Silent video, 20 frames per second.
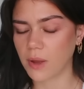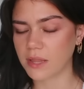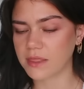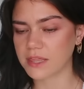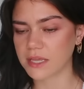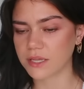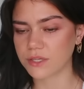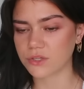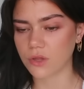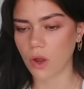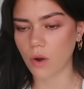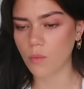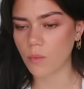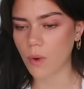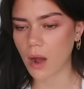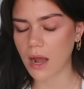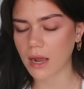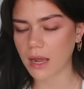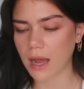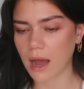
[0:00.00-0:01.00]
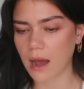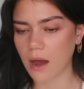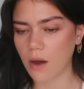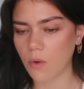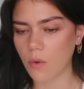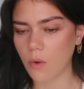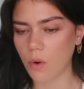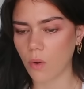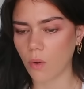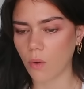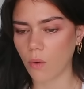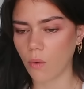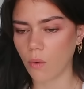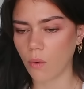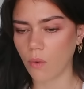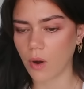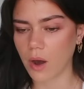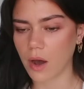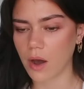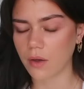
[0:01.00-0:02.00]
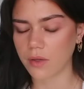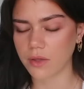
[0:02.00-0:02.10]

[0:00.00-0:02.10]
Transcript: when things don't work out, or,